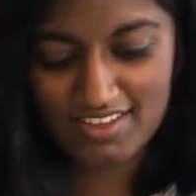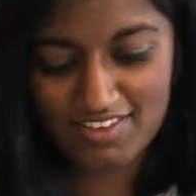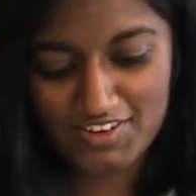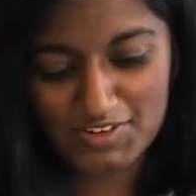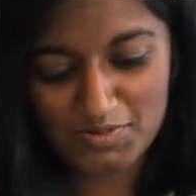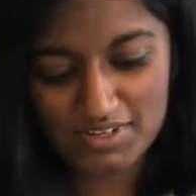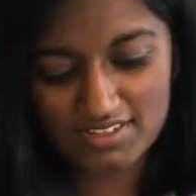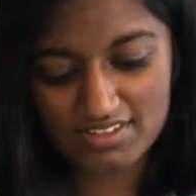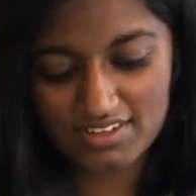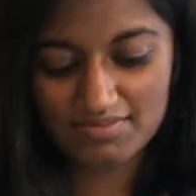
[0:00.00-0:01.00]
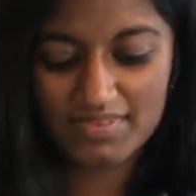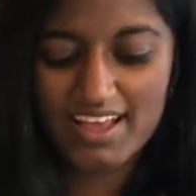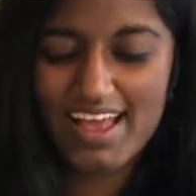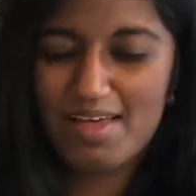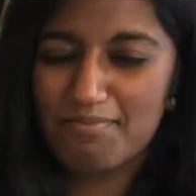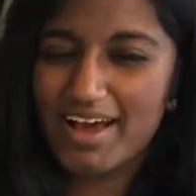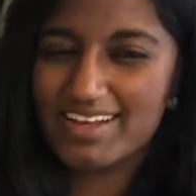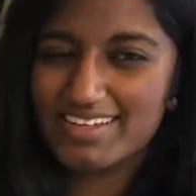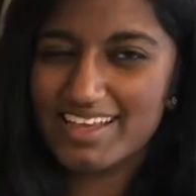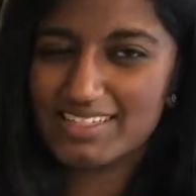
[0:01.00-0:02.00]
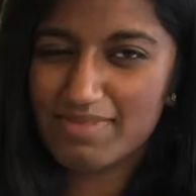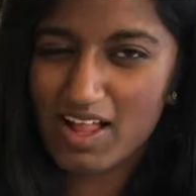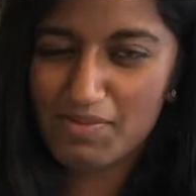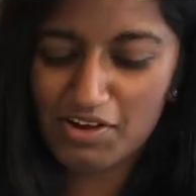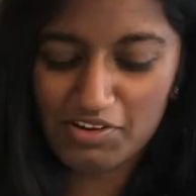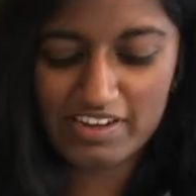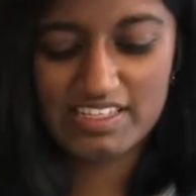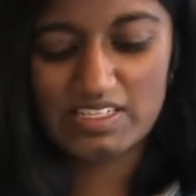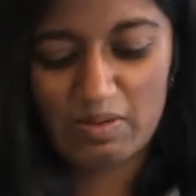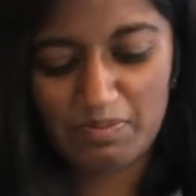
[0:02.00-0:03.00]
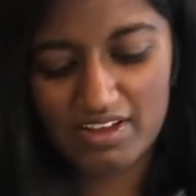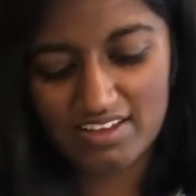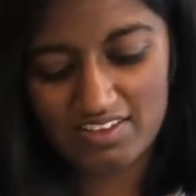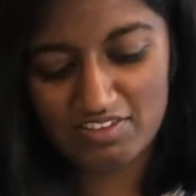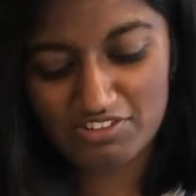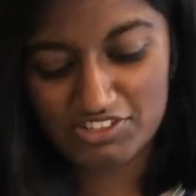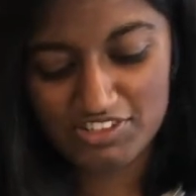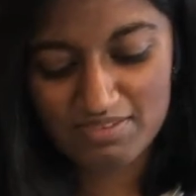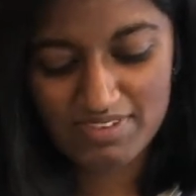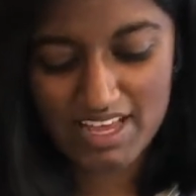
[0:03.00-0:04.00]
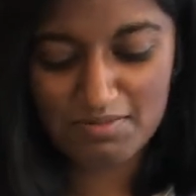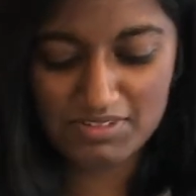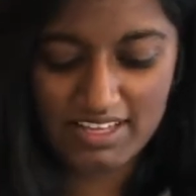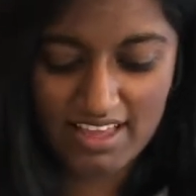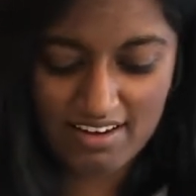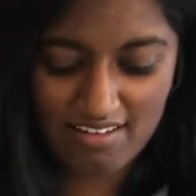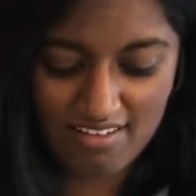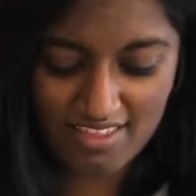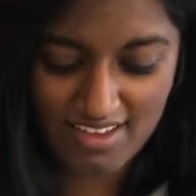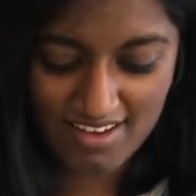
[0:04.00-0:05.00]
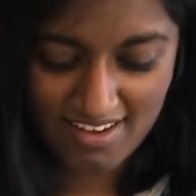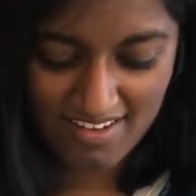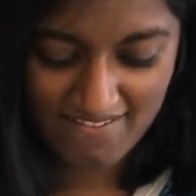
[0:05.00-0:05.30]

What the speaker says: your Twizzler. It might take some elbow grease, but you should be able to get it on there.